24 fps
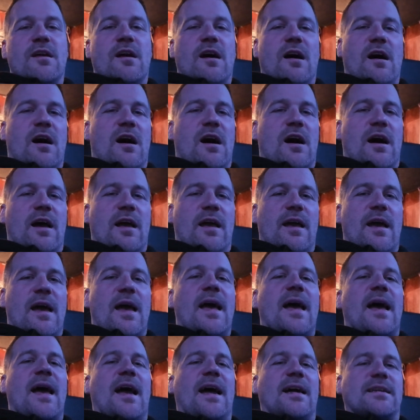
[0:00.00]
I
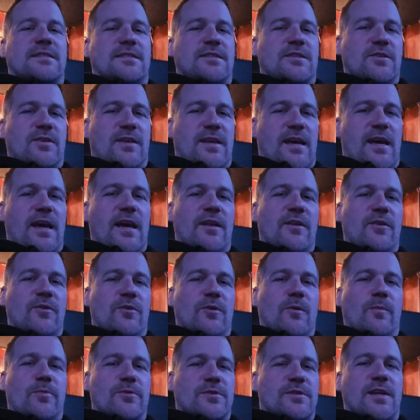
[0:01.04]
had to get
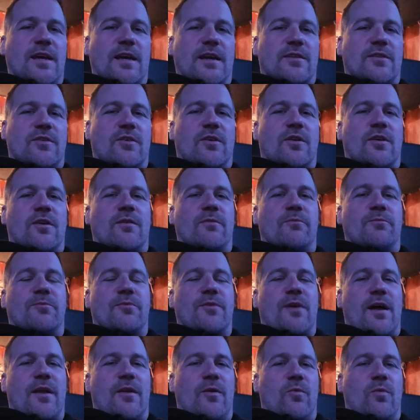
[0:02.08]
new projector
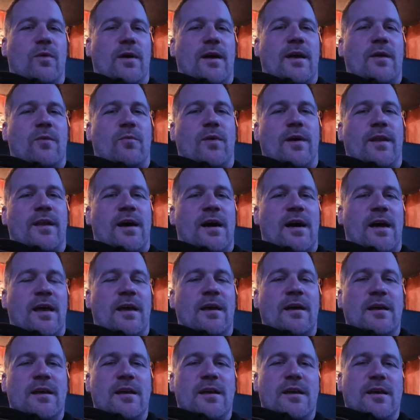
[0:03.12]
right away when
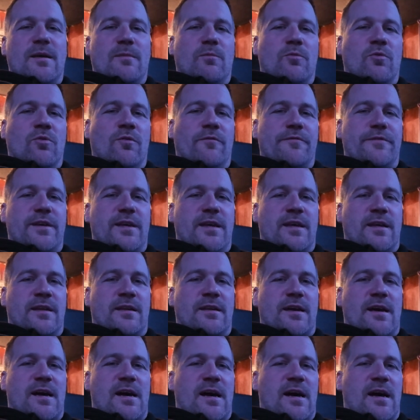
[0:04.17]
I moved
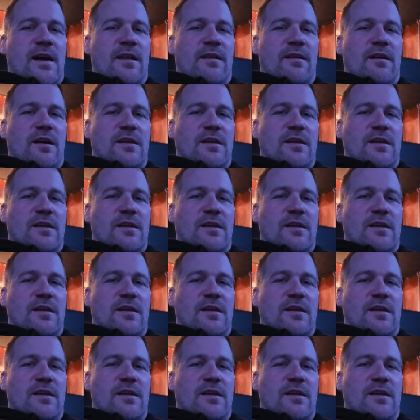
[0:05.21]
in, and